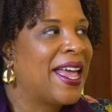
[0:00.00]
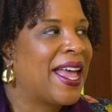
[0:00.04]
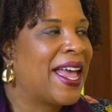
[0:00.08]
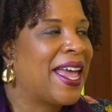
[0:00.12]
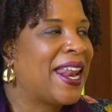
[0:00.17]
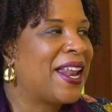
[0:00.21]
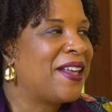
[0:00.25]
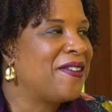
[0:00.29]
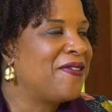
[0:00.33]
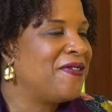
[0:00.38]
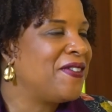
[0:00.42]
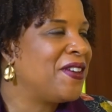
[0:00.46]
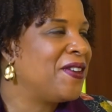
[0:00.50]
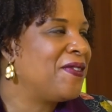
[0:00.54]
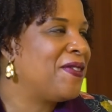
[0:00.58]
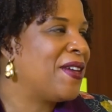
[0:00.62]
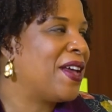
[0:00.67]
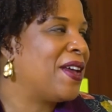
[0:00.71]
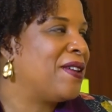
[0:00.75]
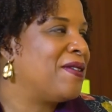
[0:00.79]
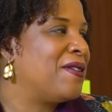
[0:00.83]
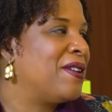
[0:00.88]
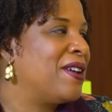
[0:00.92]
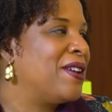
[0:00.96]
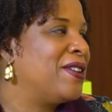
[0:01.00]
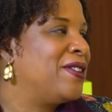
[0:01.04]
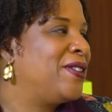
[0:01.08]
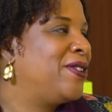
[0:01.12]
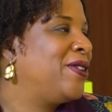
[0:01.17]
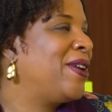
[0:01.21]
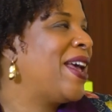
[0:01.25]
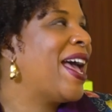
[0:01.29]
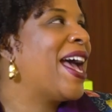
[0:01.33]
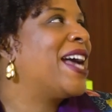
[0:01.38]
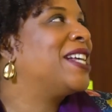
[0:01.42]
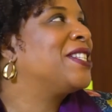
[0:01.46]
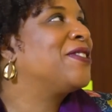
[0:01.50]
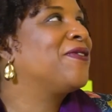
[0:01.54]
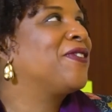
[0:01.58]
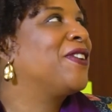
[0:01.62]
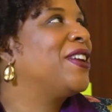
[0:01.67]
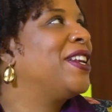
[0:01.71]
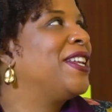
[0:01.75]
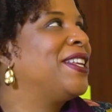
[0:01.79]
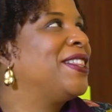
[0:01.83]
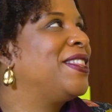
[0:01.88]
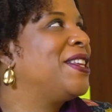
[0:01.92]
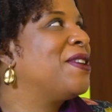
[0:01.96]
And I feel that to ask for
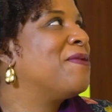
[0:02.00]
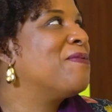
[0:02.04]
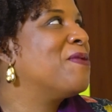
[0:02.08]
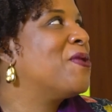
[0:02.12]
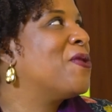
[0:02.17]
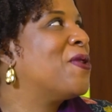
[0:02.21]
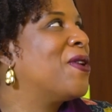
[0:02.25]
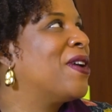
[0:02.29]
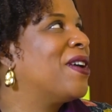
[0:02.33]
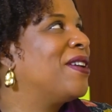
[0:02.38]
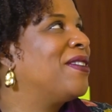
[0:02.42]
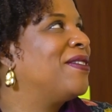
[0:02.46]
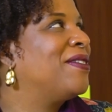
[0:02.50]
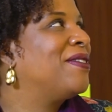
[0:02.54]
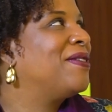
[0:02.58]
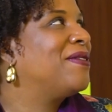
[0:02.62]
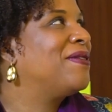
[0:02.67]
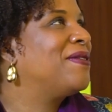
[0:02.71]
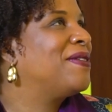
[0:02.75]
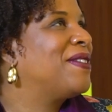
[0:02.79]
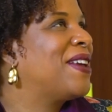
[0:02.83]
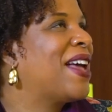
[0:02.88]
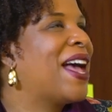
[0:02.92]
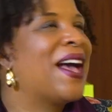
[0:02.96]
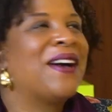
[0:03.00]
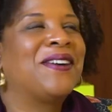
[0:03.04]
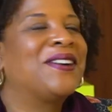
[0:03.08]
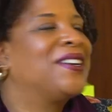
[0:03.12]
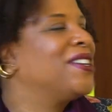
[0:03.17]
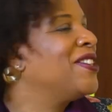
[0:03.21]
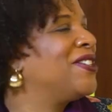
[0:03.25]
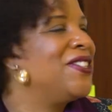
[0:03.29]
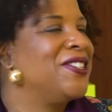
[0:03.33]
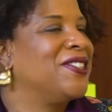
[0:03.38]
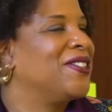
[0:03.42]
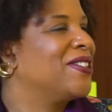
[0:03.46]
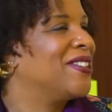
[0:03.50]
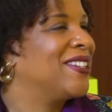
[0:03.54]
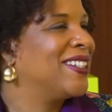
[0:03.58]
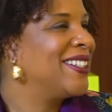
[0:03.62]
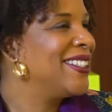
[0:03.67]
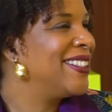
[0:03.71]
anything more, how could you?